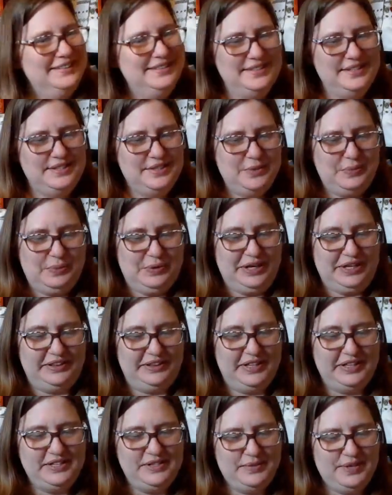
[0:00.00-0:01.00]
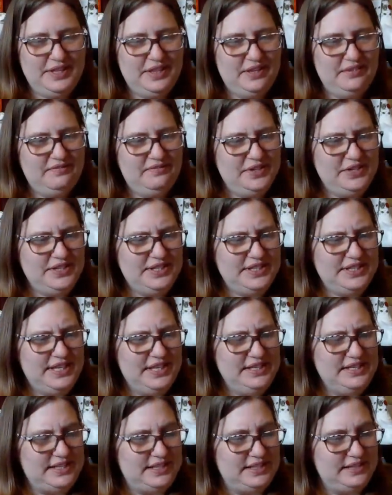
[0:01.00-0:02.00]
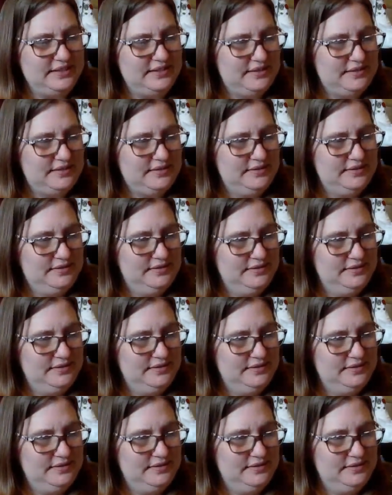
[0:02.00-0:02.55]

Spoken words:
It's so pretty. Let's read the first sentence.